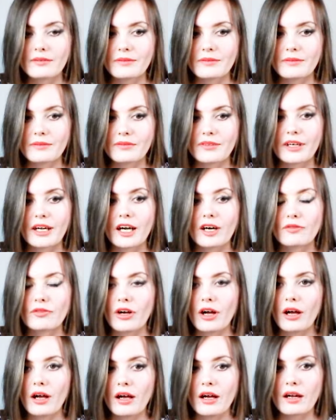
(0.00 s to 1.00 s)
we have
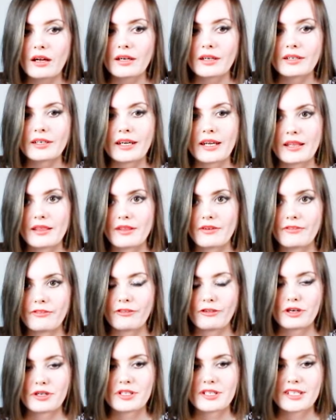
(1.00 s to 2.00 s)
are in the
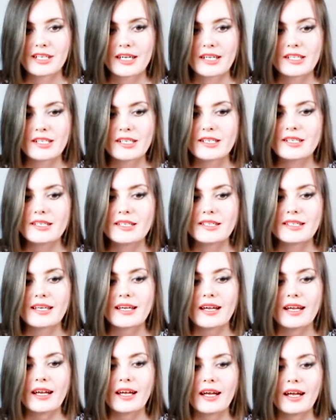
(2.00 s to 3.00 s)
first sentence,
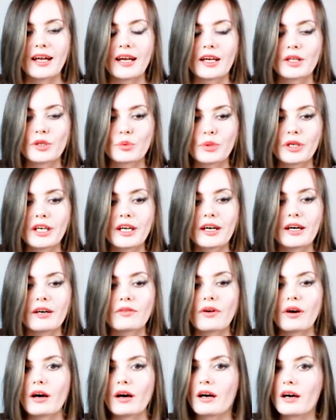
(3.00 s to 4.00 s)
and we
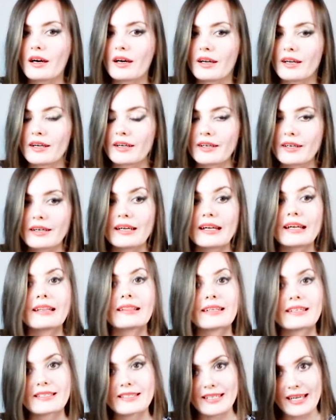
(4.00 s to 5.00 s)
have are in
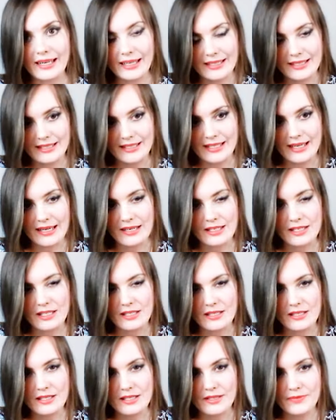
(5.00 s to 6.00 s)
the second
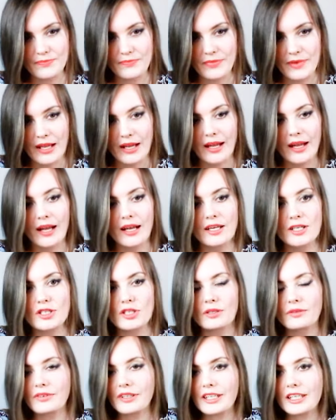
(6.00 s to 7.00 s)
sentence.
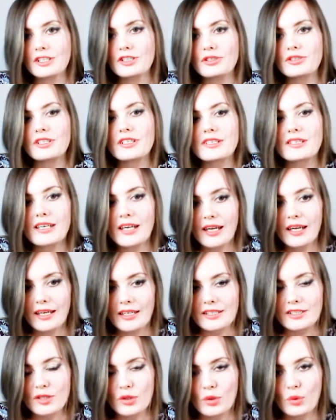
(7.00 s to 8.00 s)
So we need to
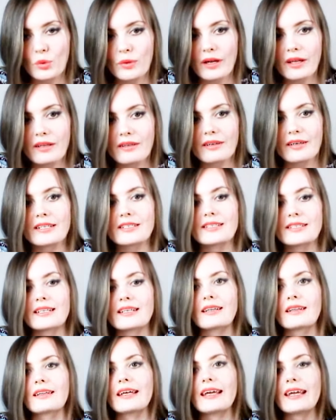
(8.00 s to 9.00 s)
decide whether it's a
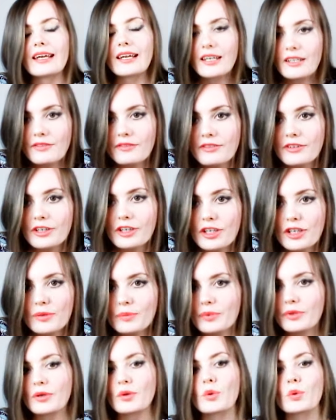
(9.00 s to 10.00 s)
linking verb
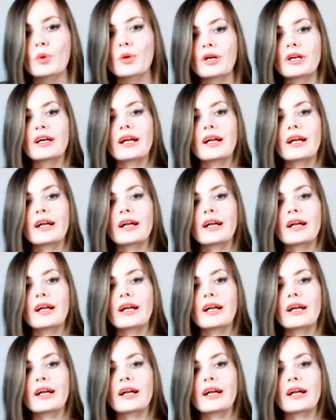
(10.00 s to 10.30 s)
or